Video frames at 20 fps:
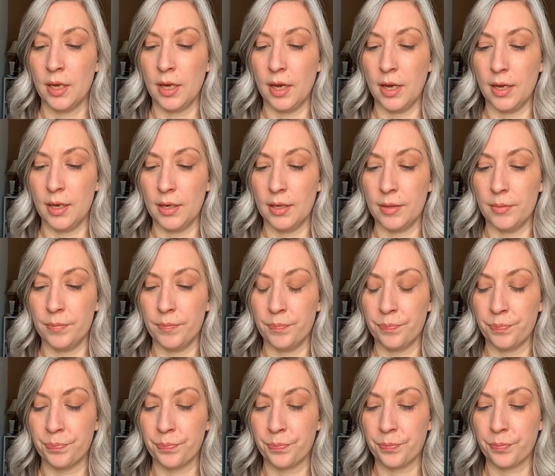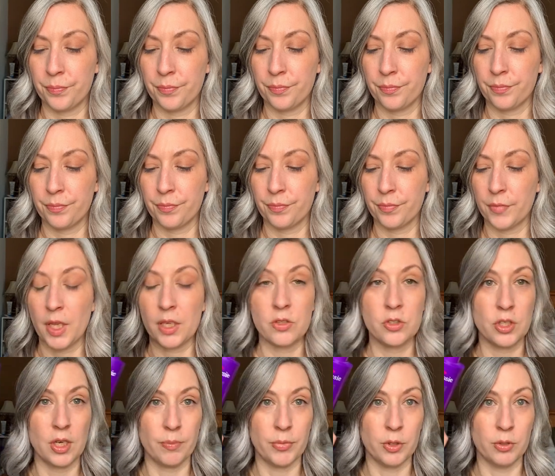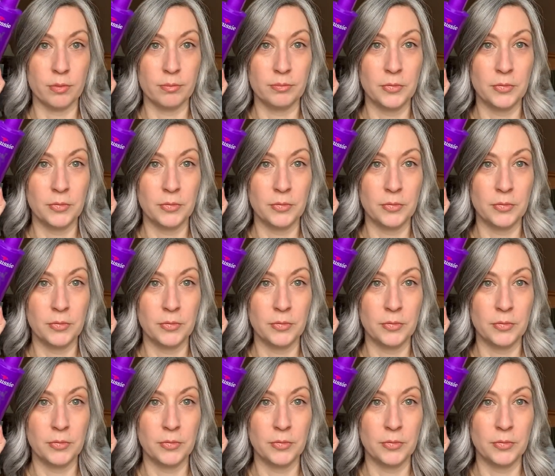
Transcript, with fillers: um, shampoo.